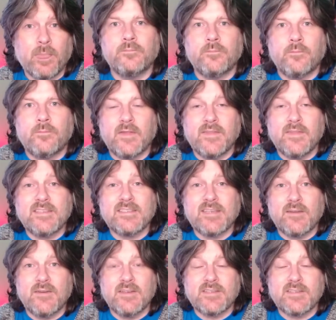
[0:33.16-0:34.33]
In this
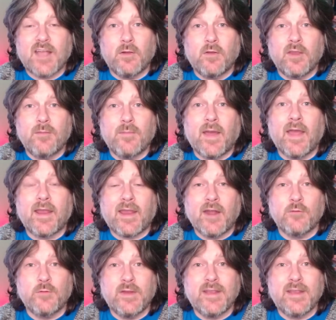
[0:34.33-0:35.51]
series, I'll be looking back and
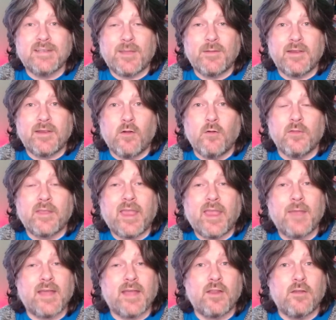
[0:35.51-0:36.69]
re-examining all the games
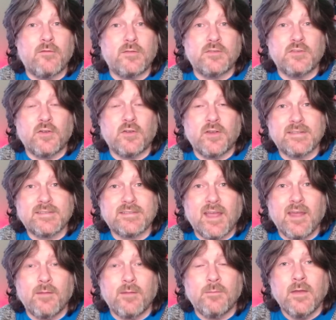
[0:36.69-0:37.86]
that I covered during this
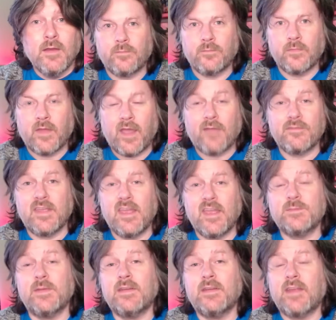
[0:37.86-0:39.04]
time. Have the years
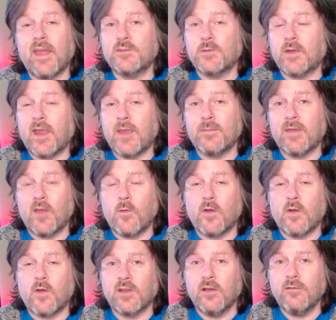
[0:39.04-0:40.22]
been kind to a game that I
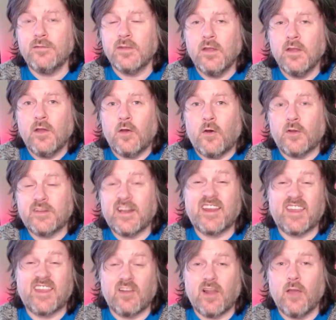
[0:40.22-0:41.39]
once loved, or did I
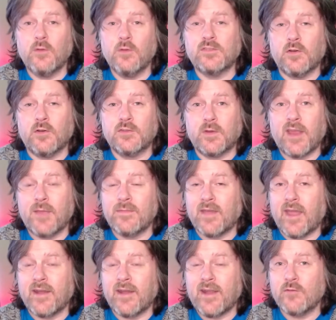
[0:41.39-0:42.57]
give a low score to a game that I
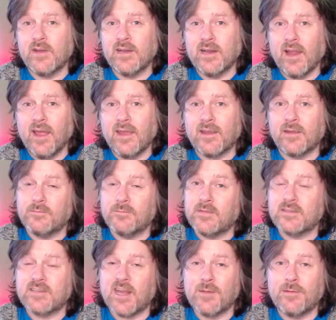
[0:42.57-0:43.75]
now really like? It's
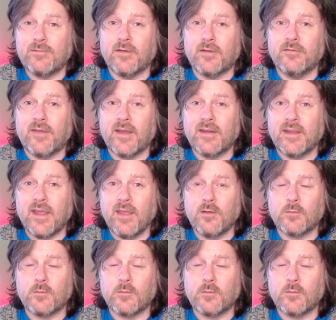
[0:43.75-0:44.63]
going to be fun finding out.